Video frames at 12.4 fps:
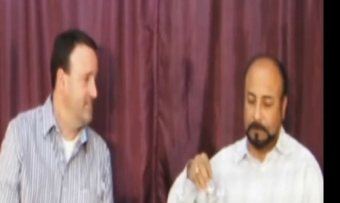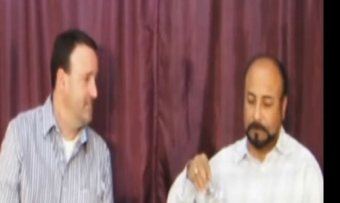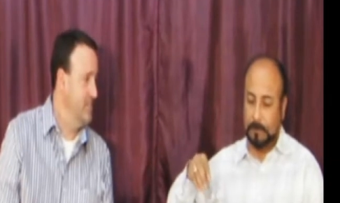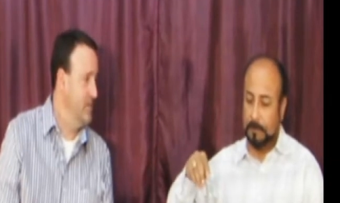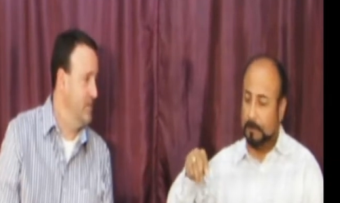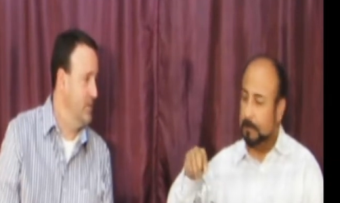
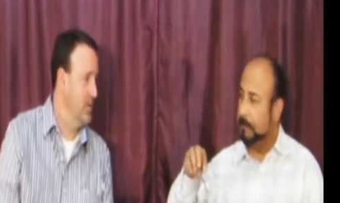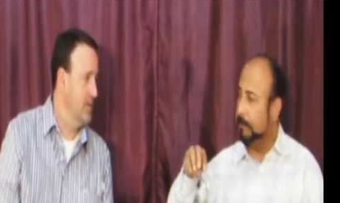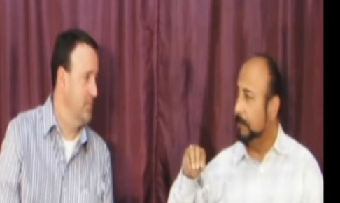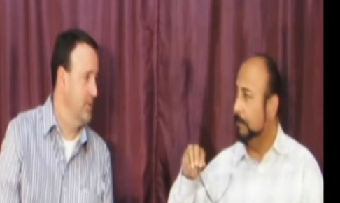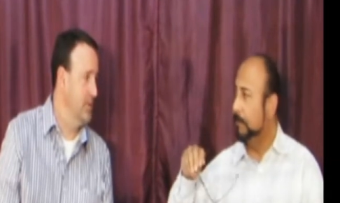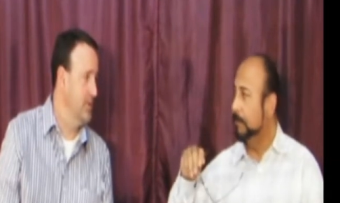Speaker 1: we don't
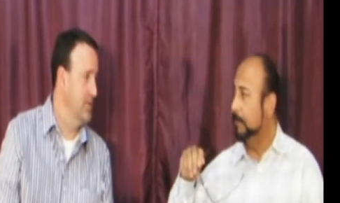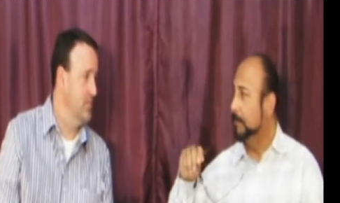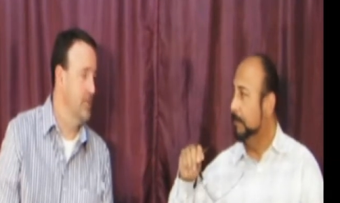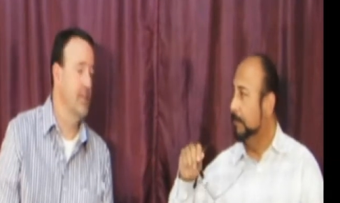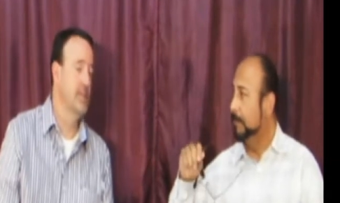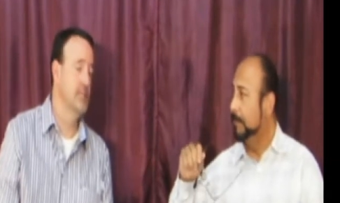get political,
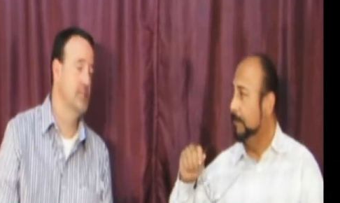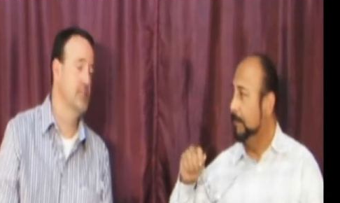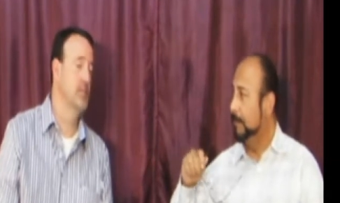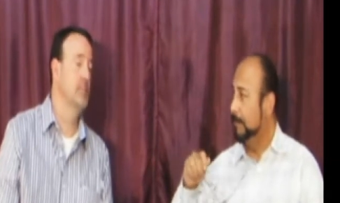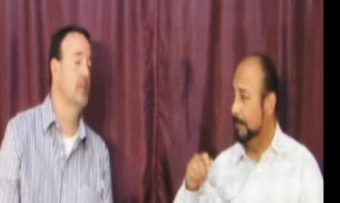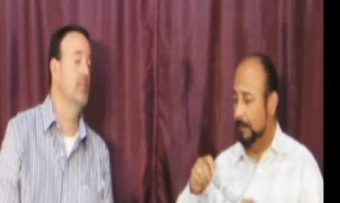but let's just
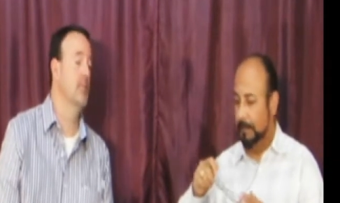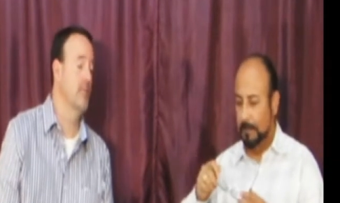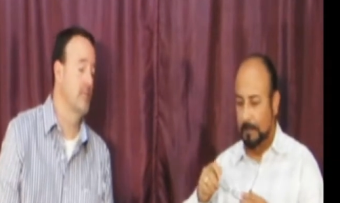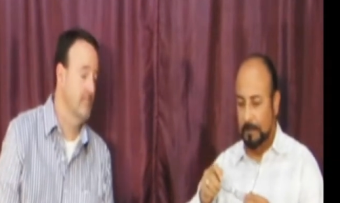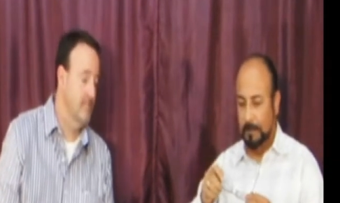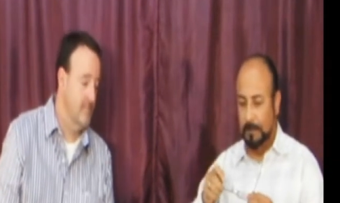say people.
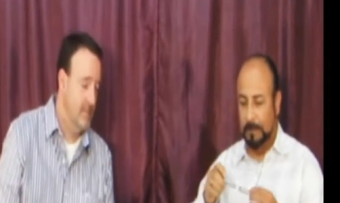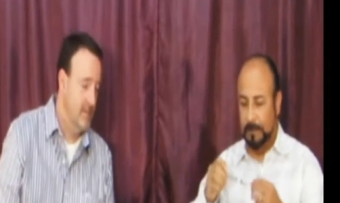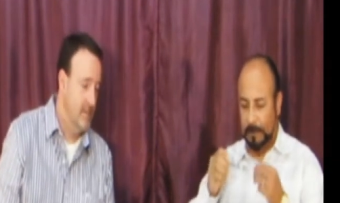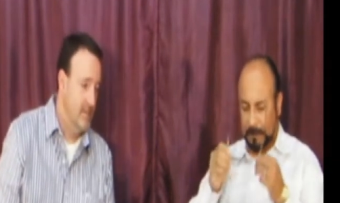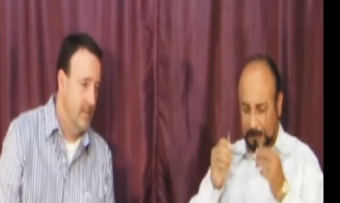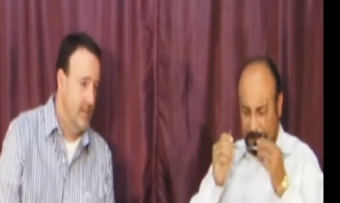Mm -hmm.
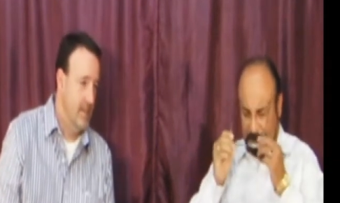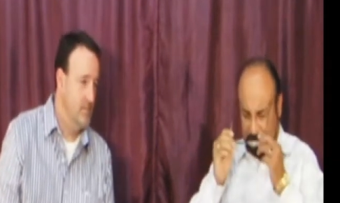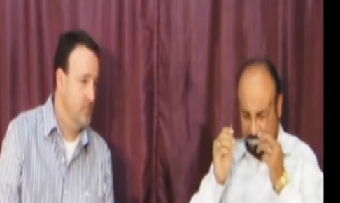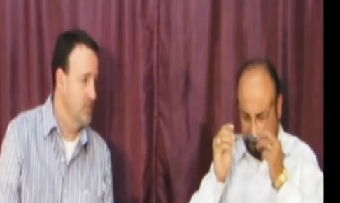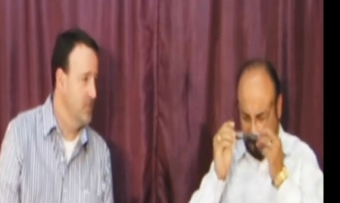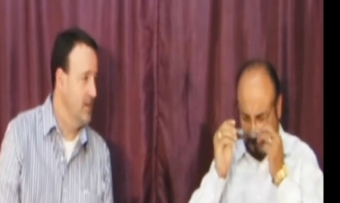I'm
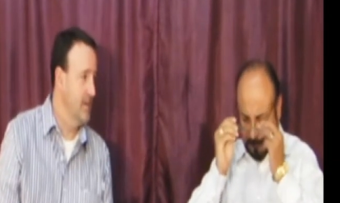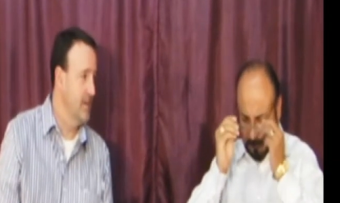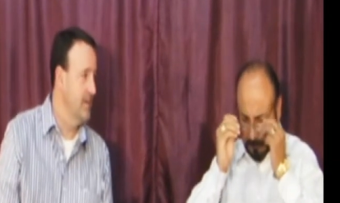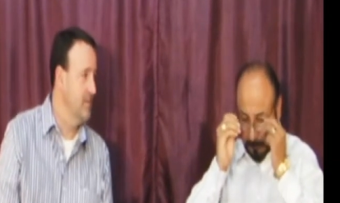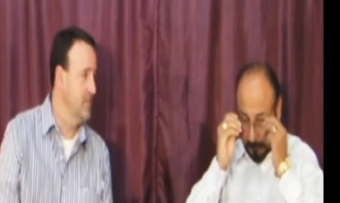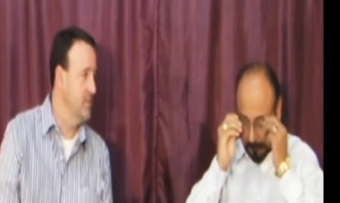so tired of
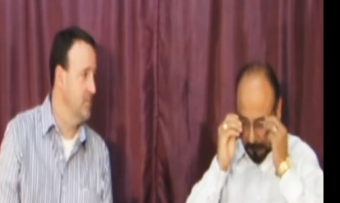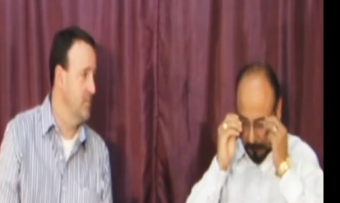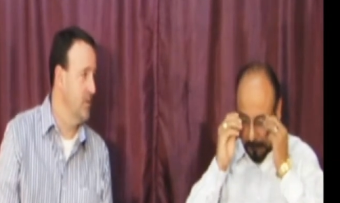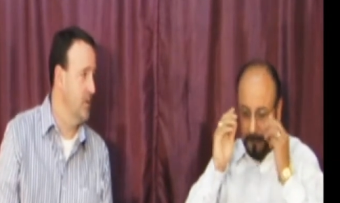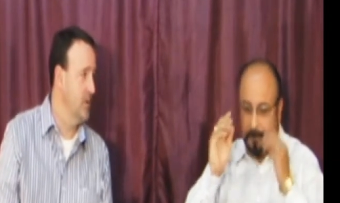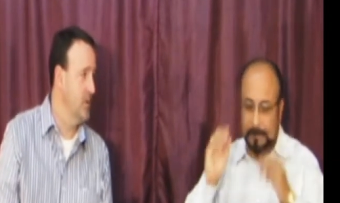hearing them
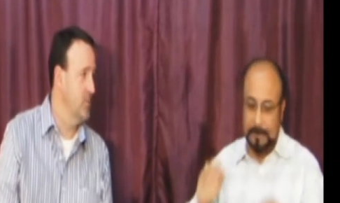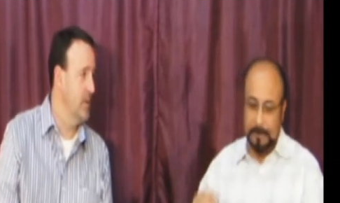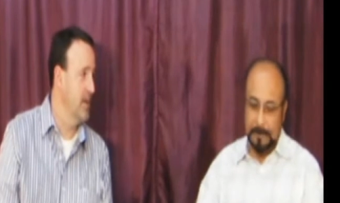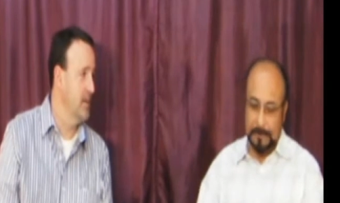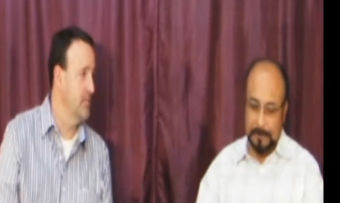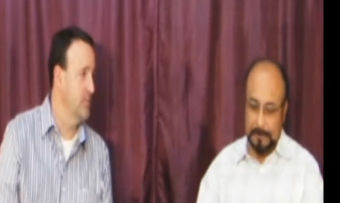argue
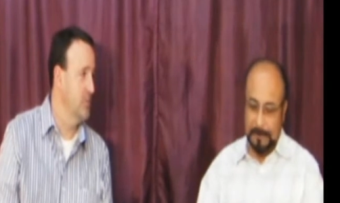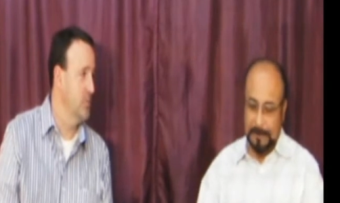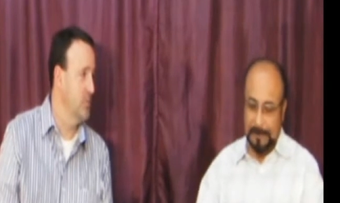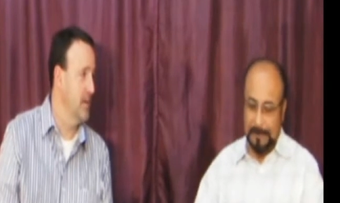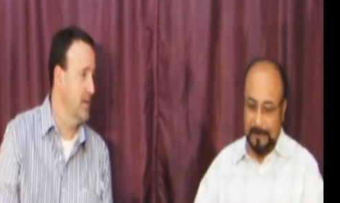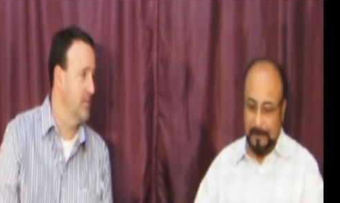back and forth,
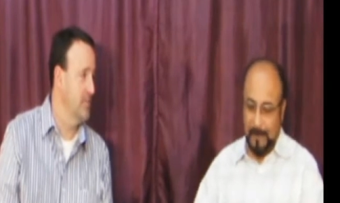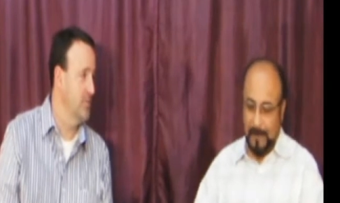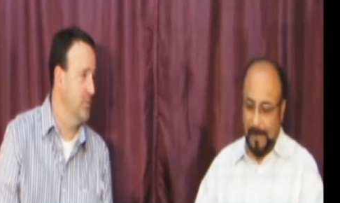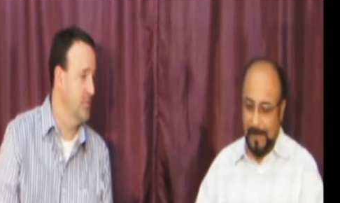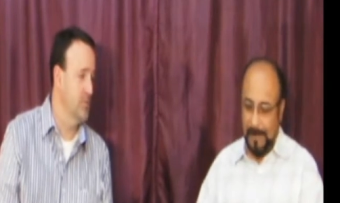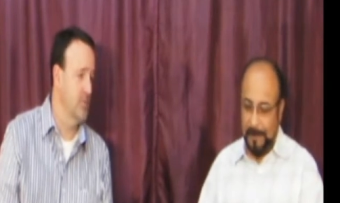back and
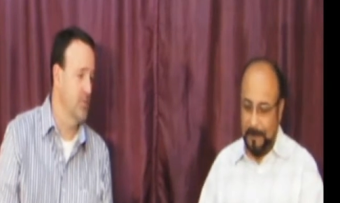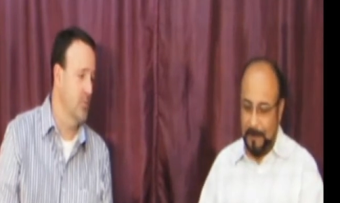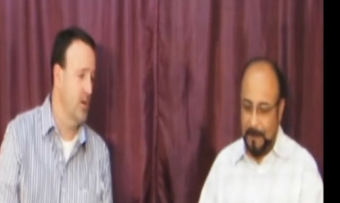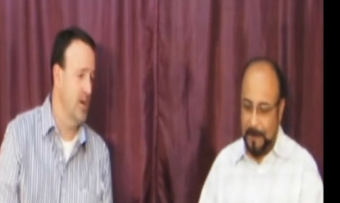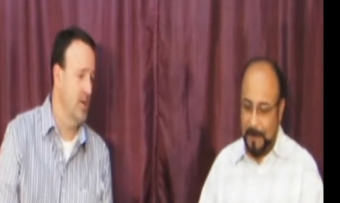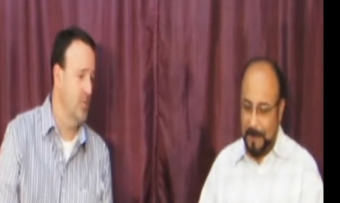forth, going,
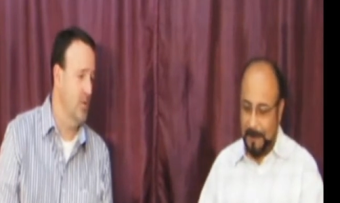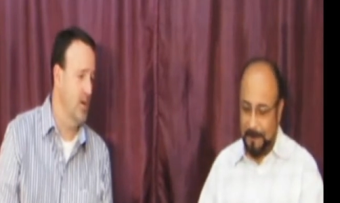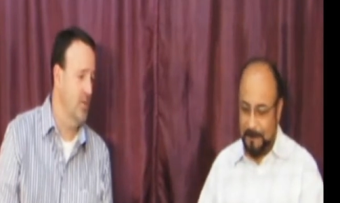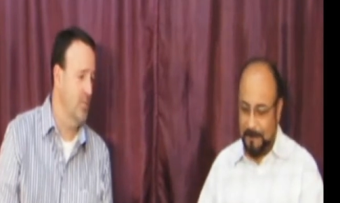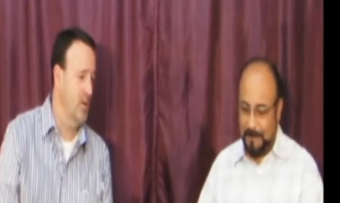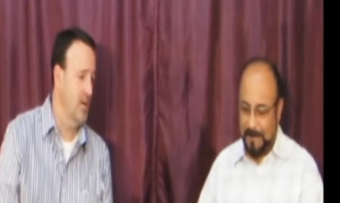why, why,
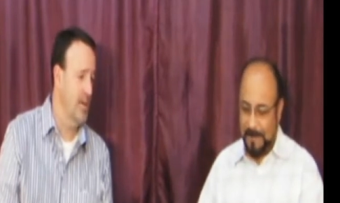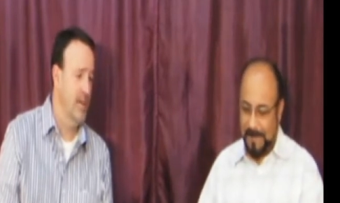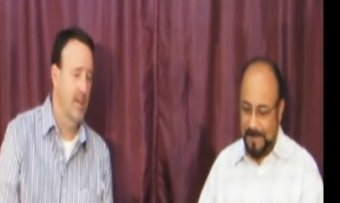why?